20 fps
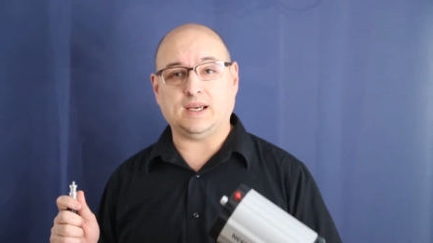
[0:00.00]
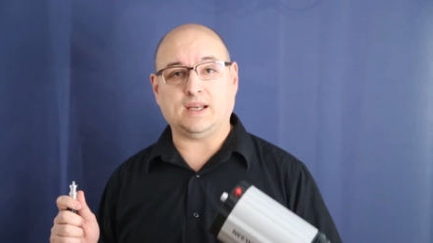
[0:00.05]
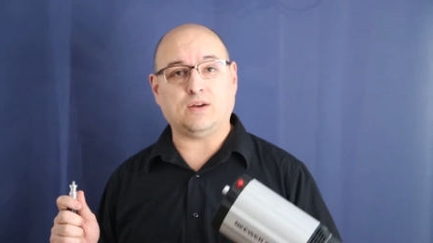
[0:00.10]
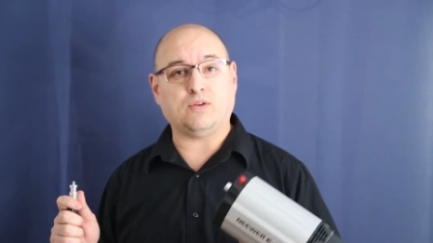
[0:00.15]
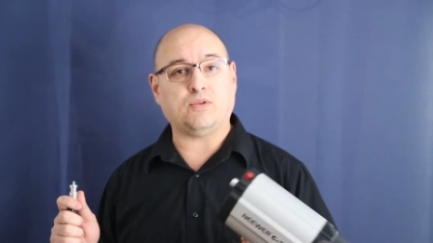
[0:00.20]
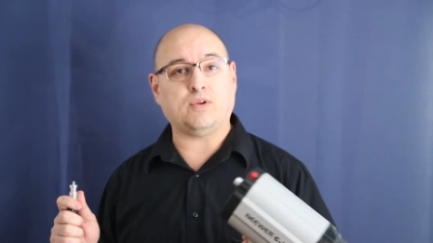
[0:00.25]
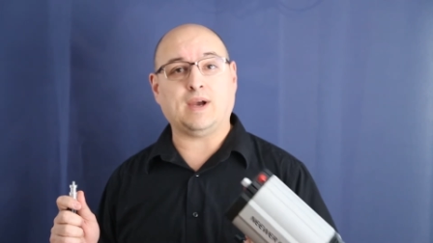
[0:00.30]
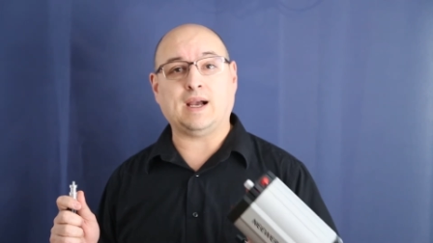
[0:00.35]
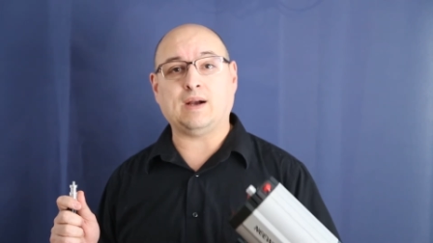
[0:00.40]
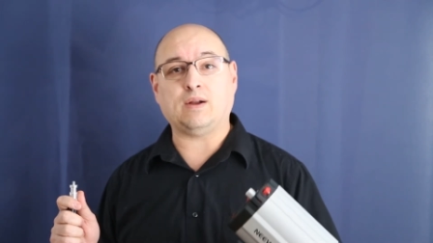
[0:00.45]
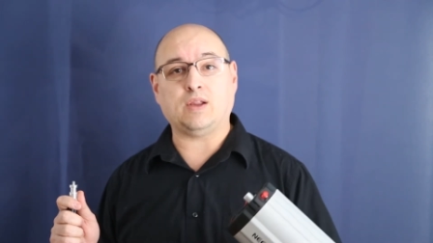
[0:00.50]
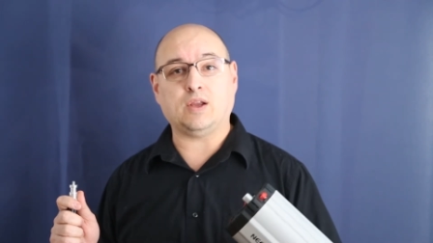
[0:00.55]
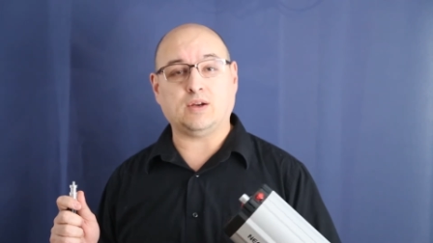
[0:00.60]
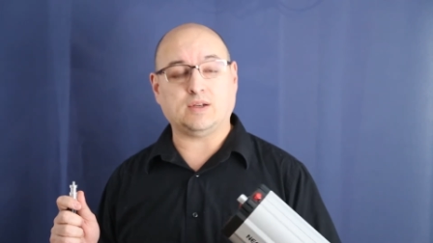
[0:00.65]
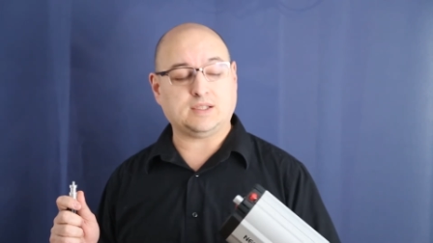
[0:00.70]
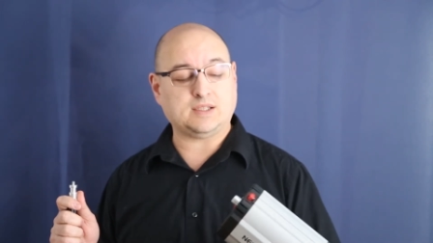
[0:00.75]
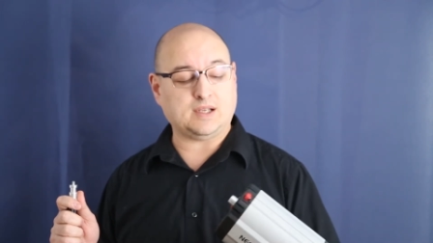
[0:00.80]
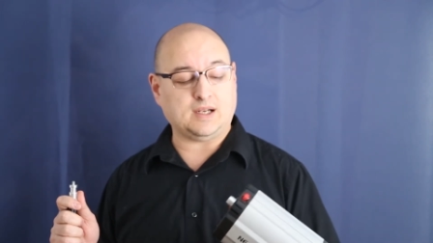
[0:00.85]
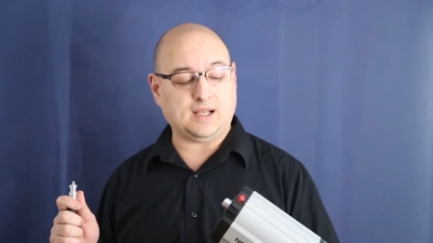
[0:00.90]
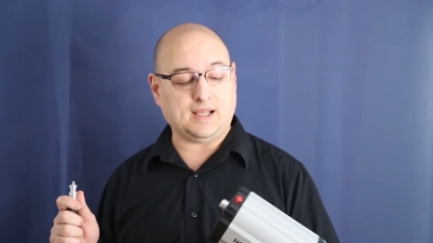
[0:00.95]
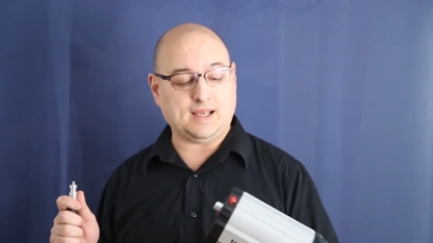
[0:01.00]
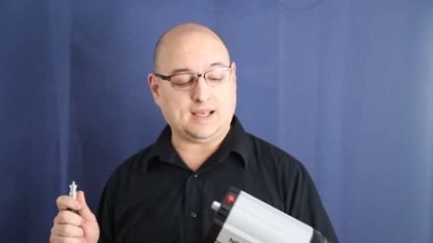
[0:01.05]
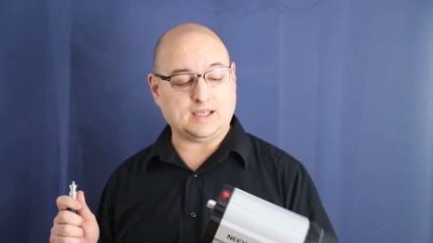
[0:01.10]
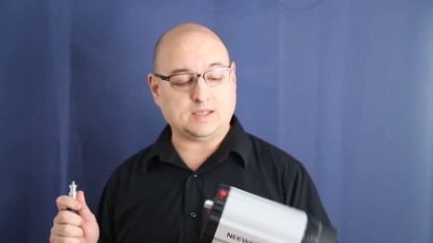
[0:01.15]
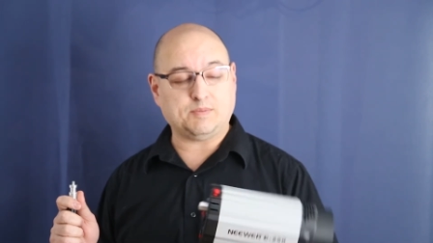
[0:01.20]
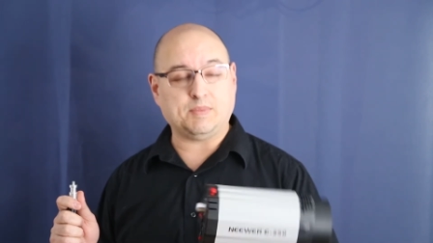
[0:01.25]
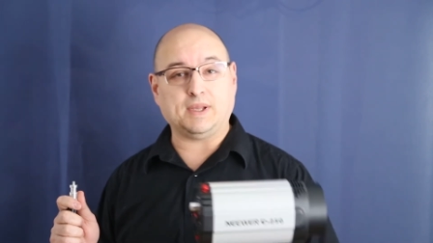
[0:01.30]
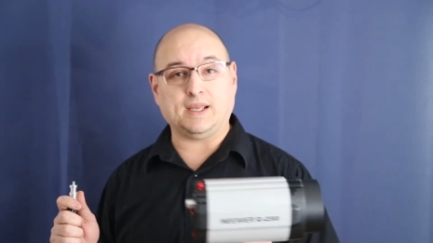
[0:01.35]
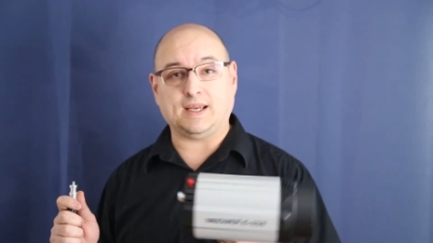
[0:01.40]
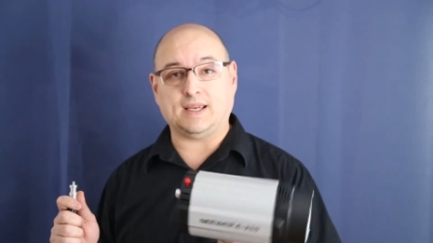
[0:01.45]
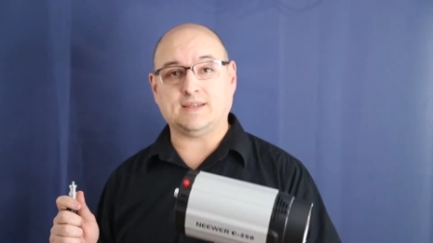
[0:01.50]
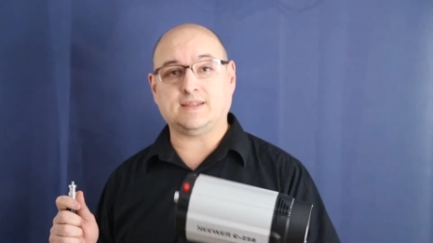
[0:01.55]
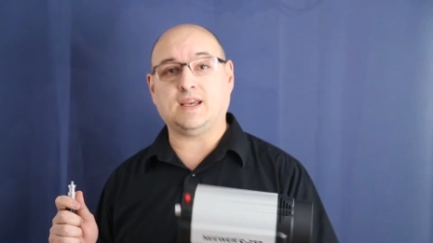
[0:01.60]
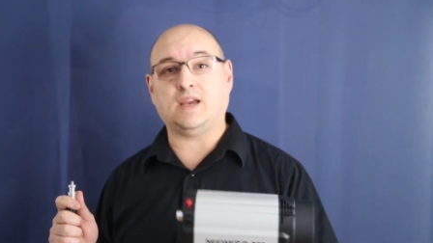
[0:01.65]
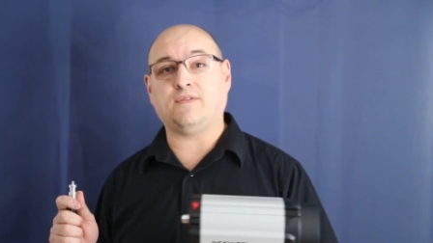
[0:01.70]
I don't know how long it's going to last. But like I say,